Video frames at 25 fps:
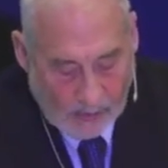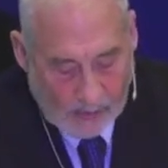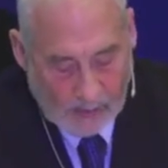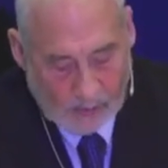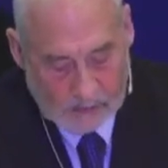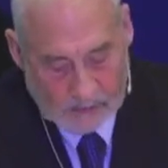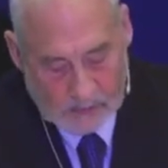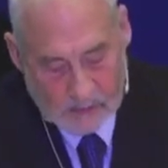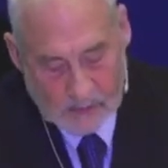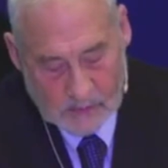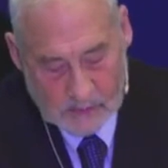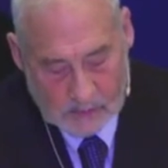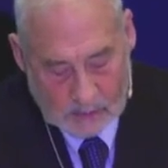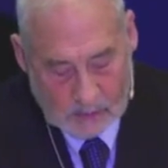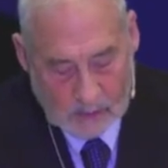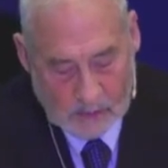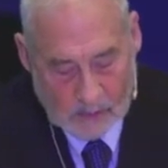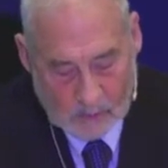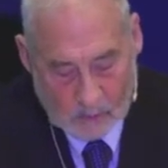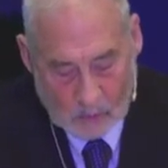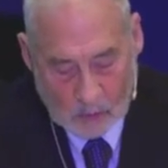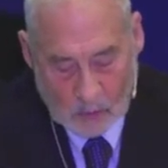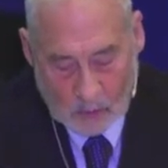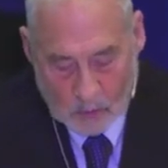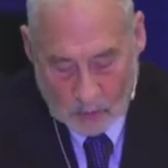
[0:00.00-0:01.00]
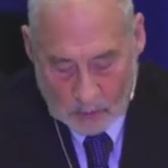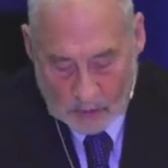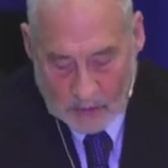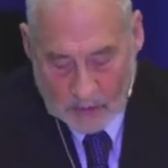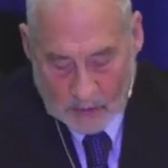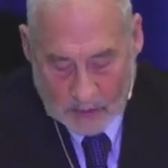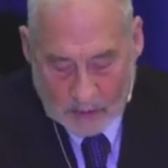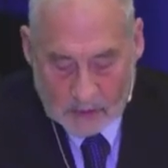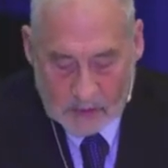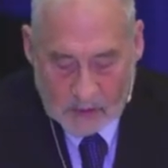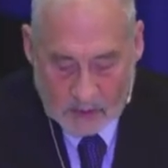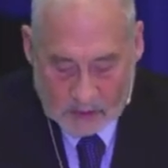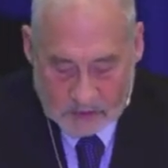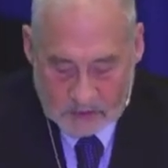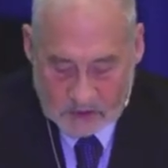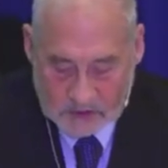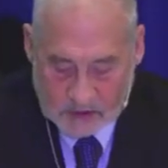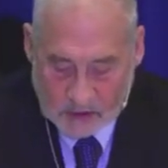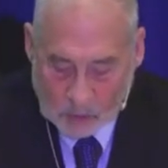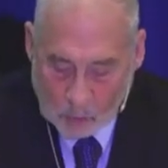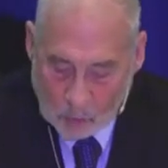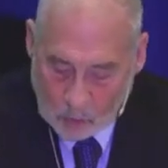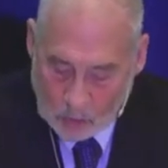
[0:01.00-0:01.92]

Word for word: and uh, as I say,